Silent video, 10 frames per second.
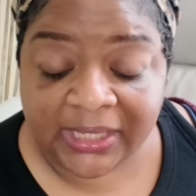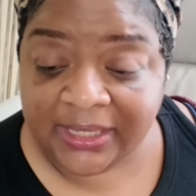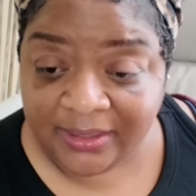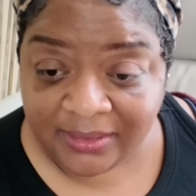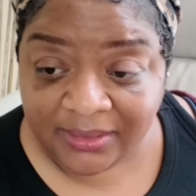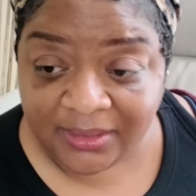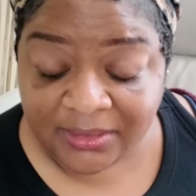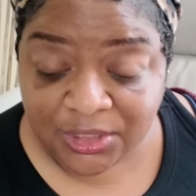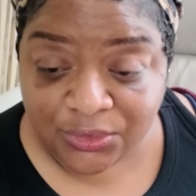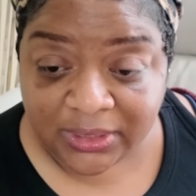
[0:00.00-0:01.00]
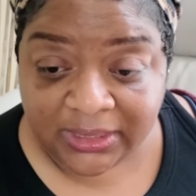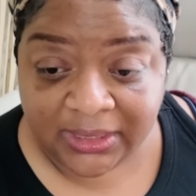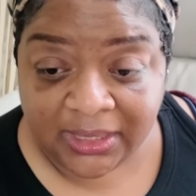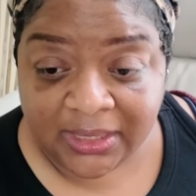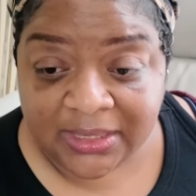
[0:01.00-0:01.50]
get another tree
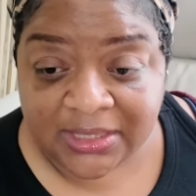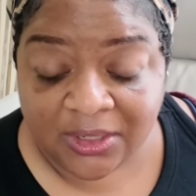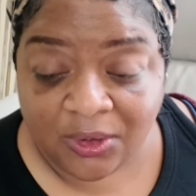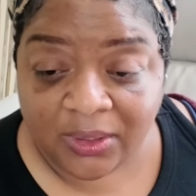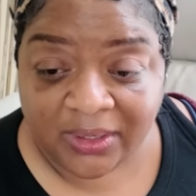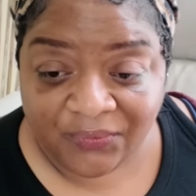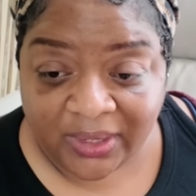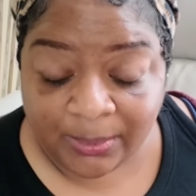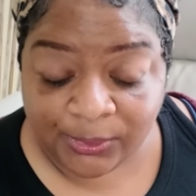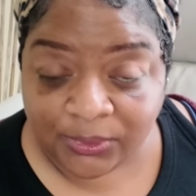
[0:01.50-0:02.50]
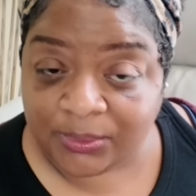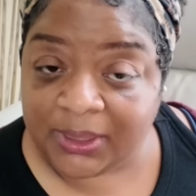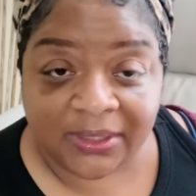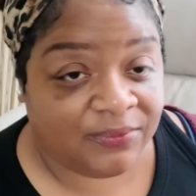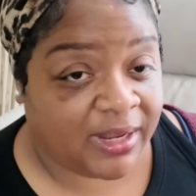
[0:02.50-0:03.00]
to go in the family room.
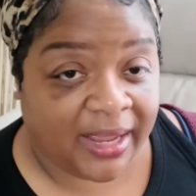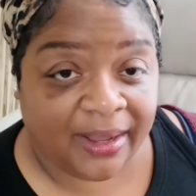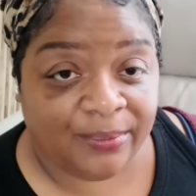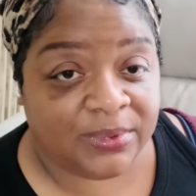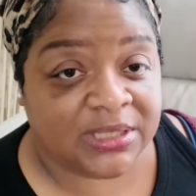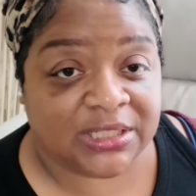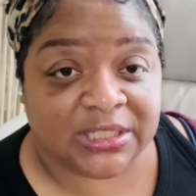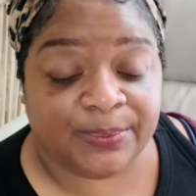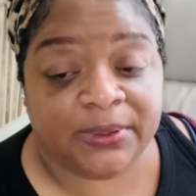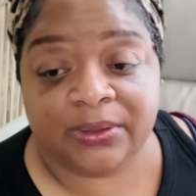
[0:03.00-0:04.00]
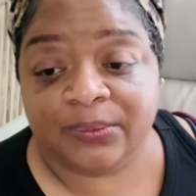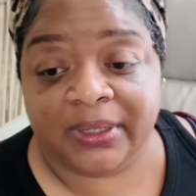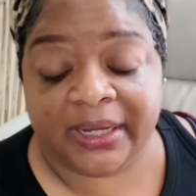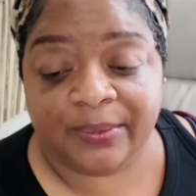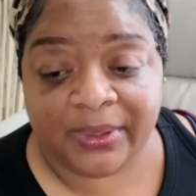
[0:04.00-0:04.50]
If not, we'll just put the
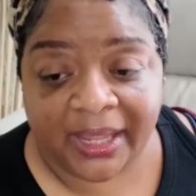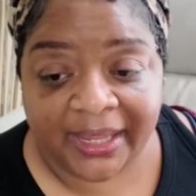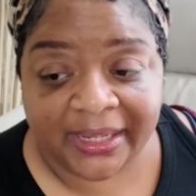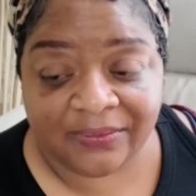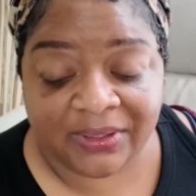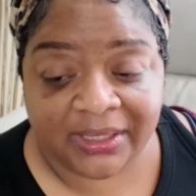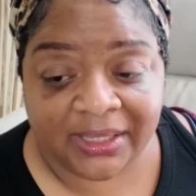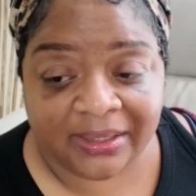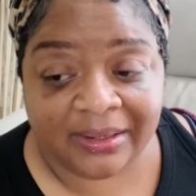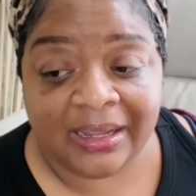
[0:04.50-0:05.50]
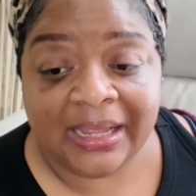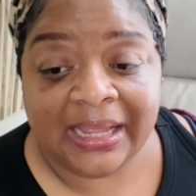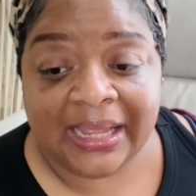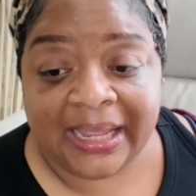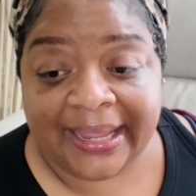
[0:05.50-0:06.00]
one that we have in there.
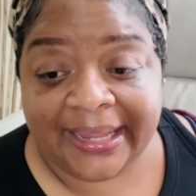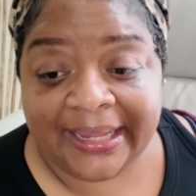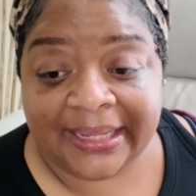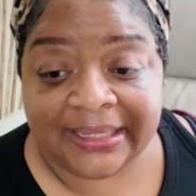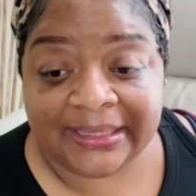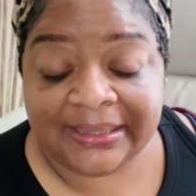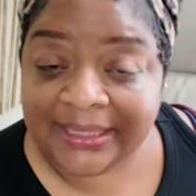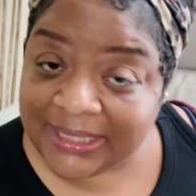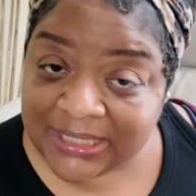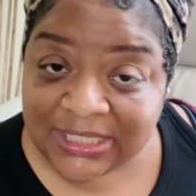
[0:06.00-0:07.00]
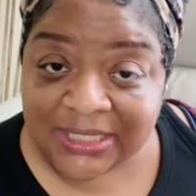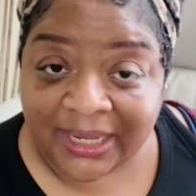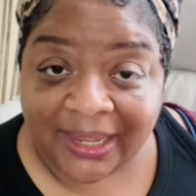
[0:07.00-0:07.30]
And this year